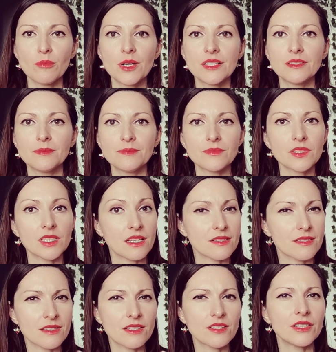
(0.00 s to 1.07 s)
but
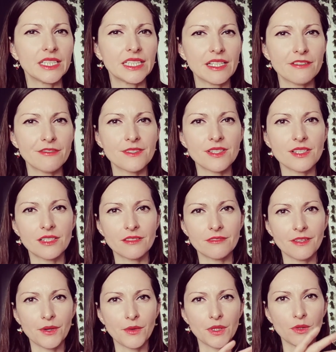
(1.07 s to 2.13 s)
consider gifts in a
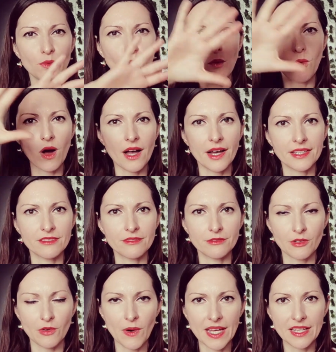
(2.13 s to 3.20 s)
very wide
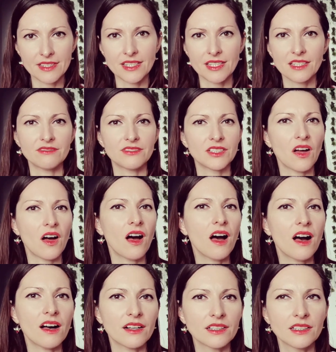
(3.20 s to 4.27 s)
variety. Even a
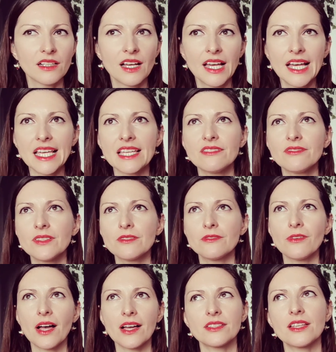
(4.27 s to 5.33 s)
hug, even the
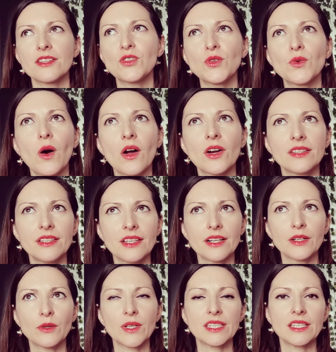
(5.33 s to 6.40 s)
fact that you are
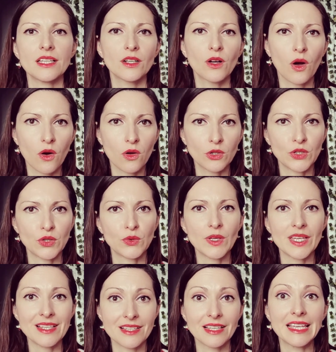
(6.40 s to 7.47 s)
there when they call you
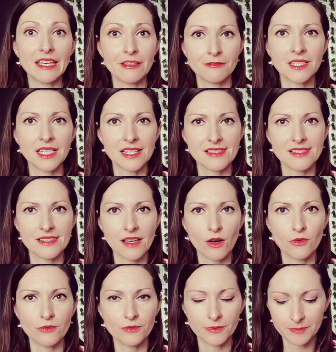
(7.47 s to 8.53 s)
is a gift in
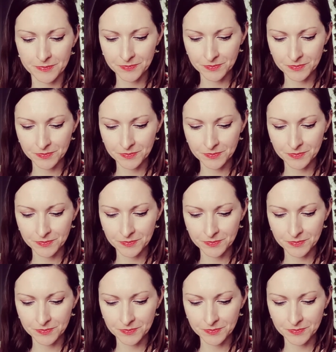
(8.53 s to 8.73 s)
itself.